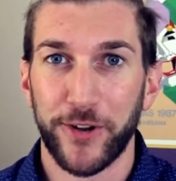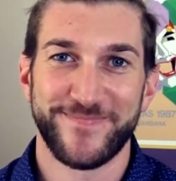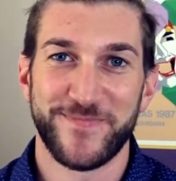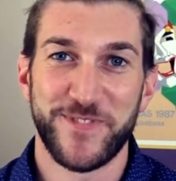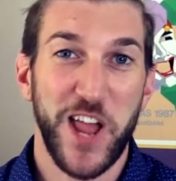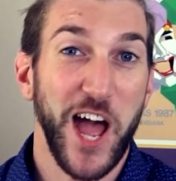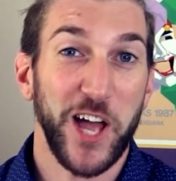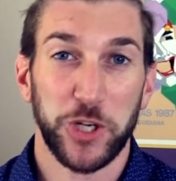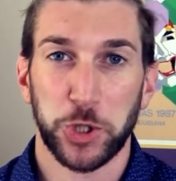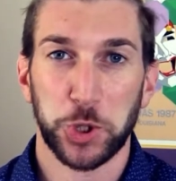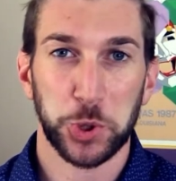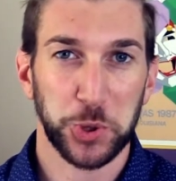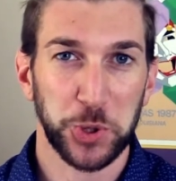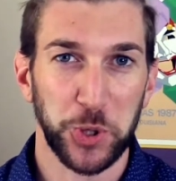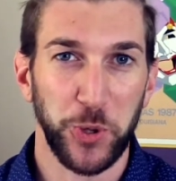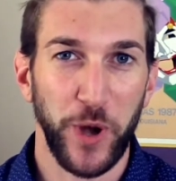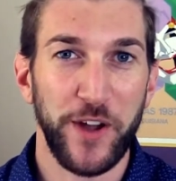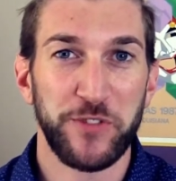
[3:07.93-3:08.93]
Not
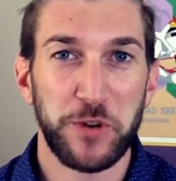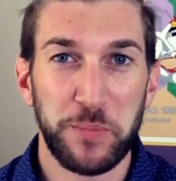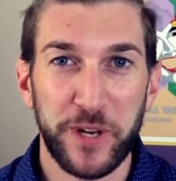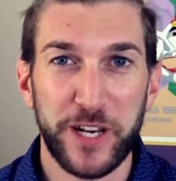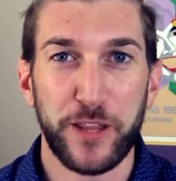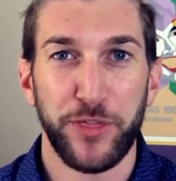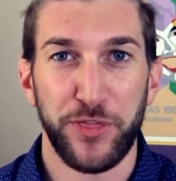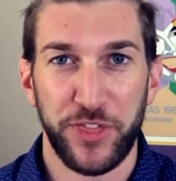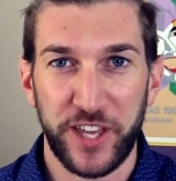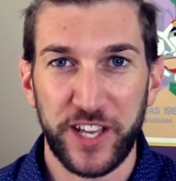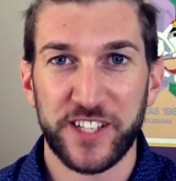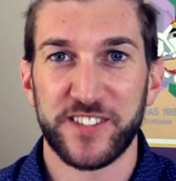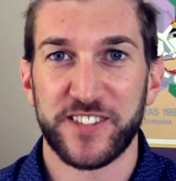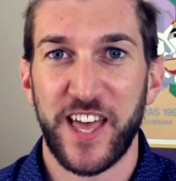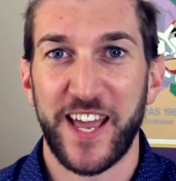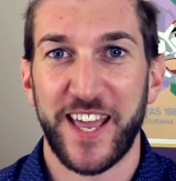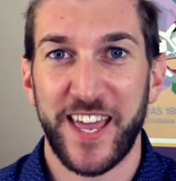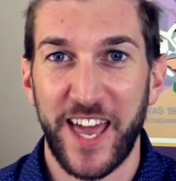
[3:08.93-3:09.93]
true. Everybody thinks
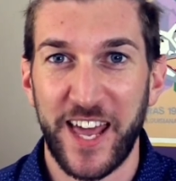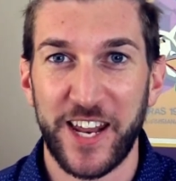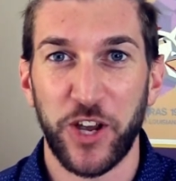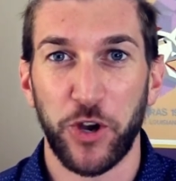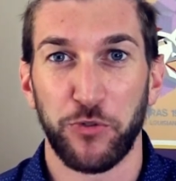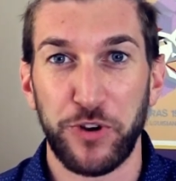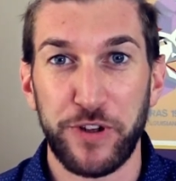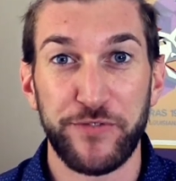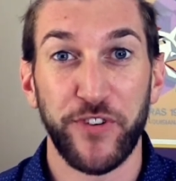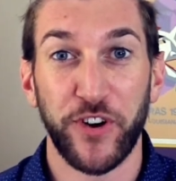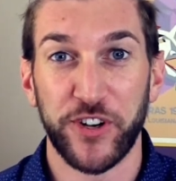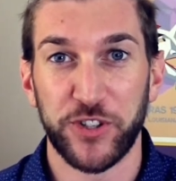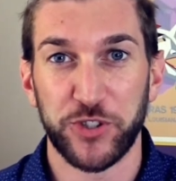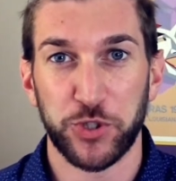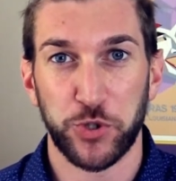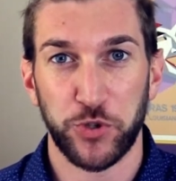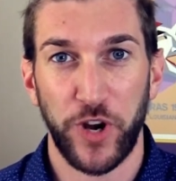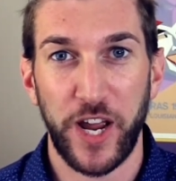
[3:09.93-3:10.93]
that getting a refund
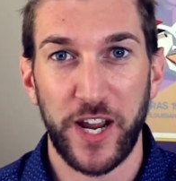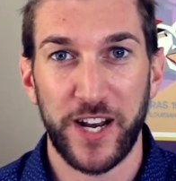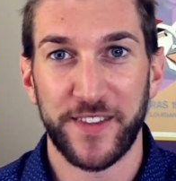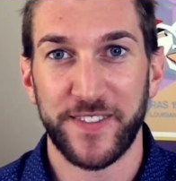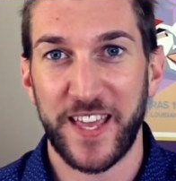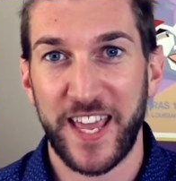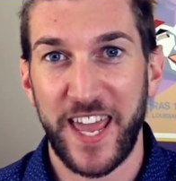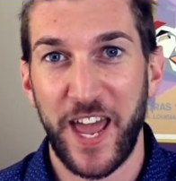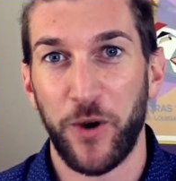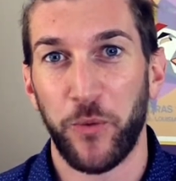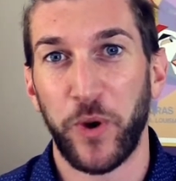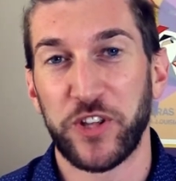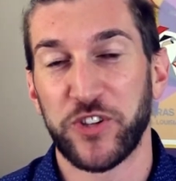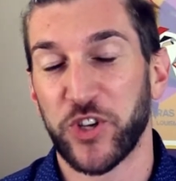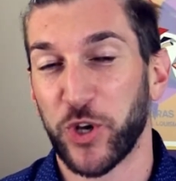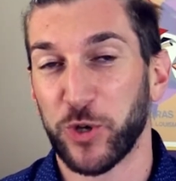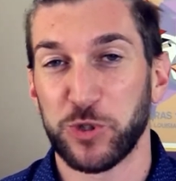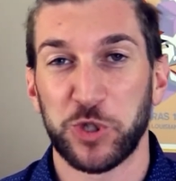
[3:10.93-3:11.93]
is great and they can't wait
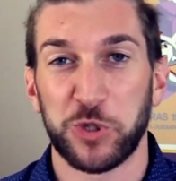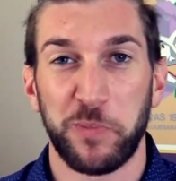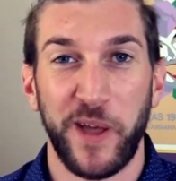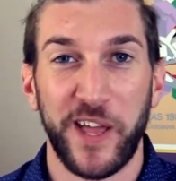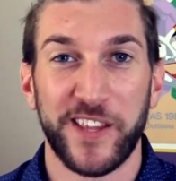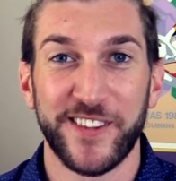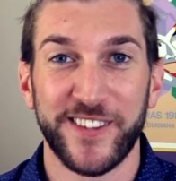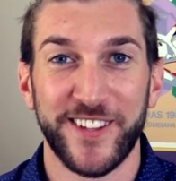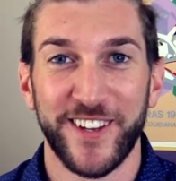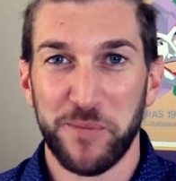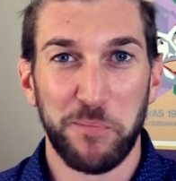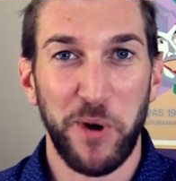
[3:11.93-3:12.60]
to go spend